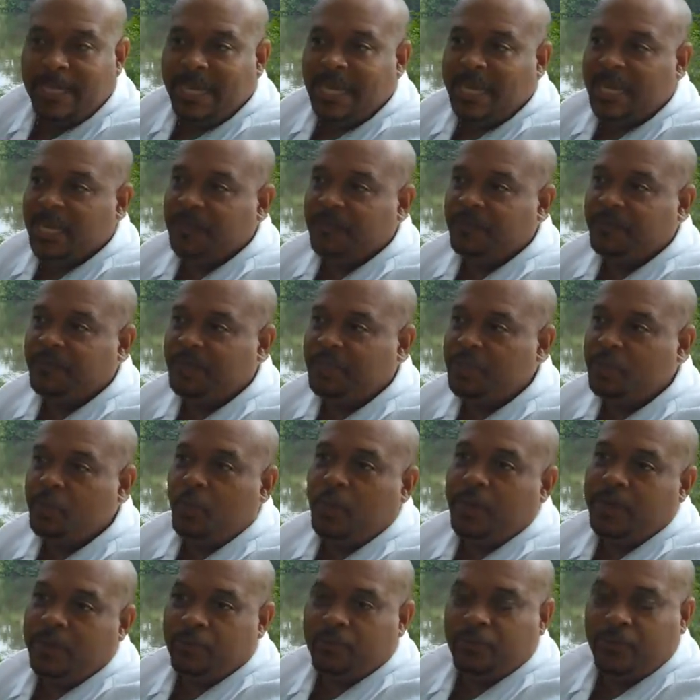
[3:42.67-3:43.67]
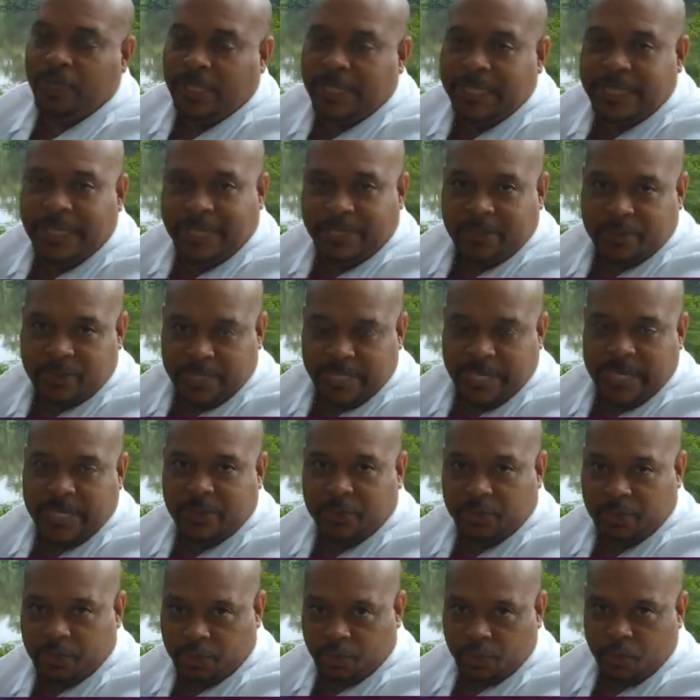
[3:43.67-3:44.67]
If you want to really
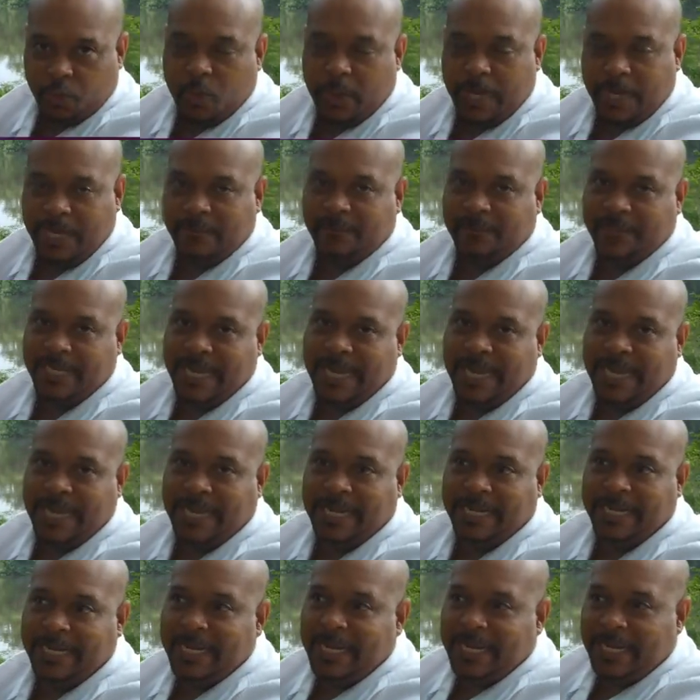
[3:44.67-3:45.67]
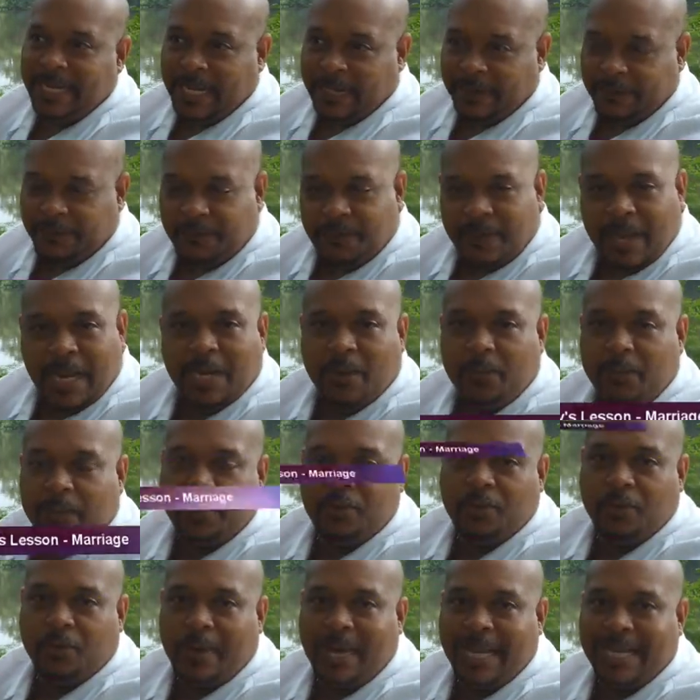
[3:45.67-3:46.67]
understand the true way of God and
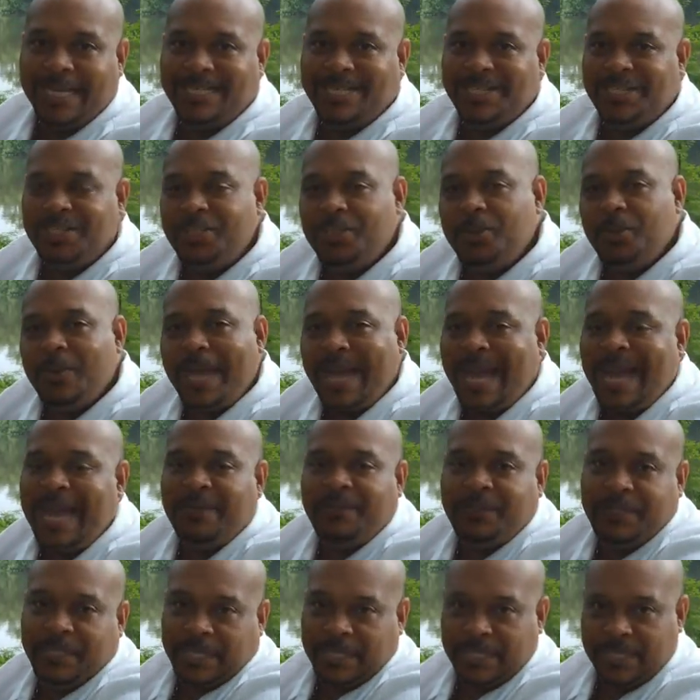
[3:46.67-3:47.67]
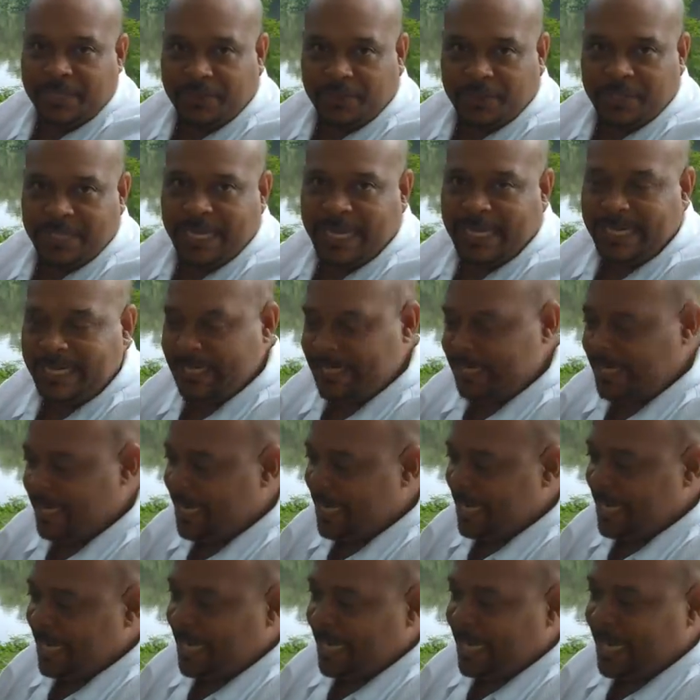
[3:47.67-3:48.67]
following Christ, you have to understand it
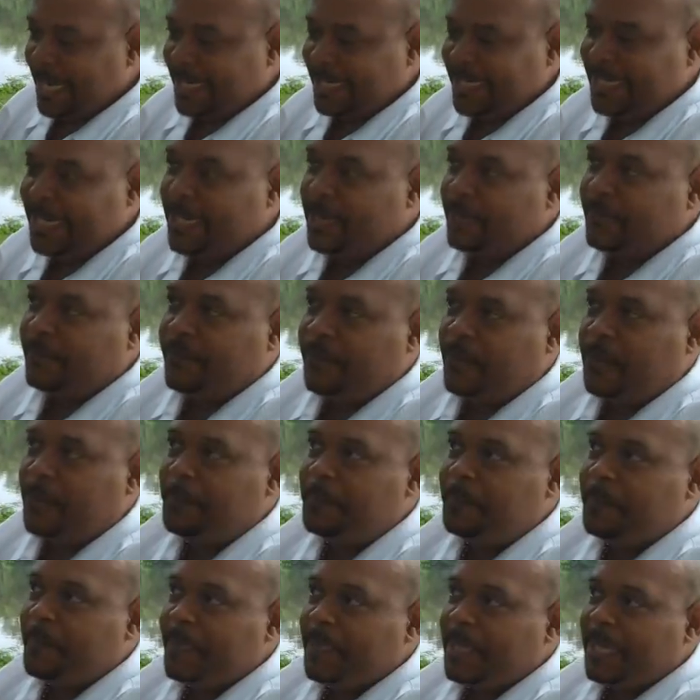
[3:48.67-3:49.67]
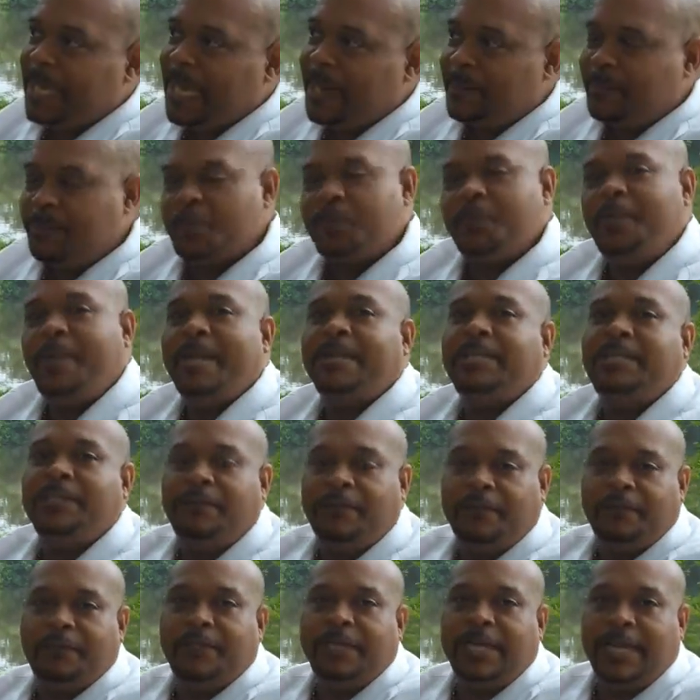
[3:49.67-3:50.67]
and get it from a
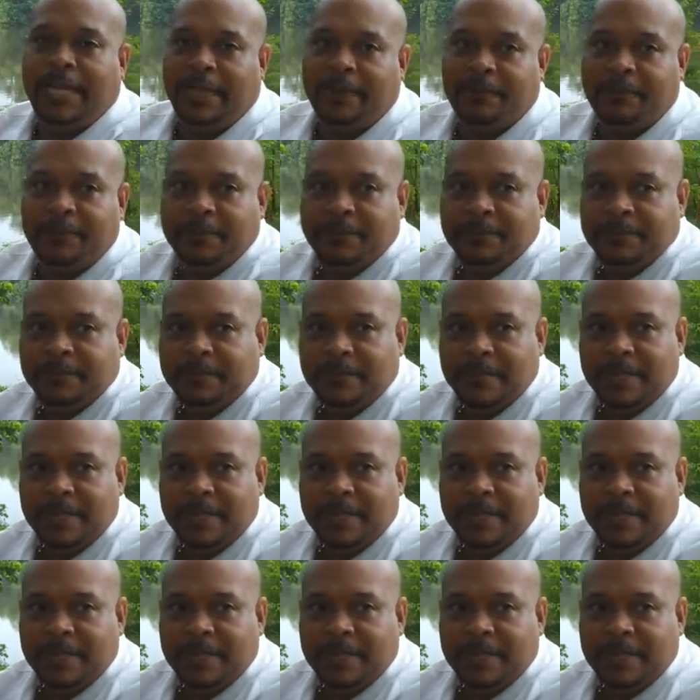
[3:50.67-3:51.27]
perspective of love.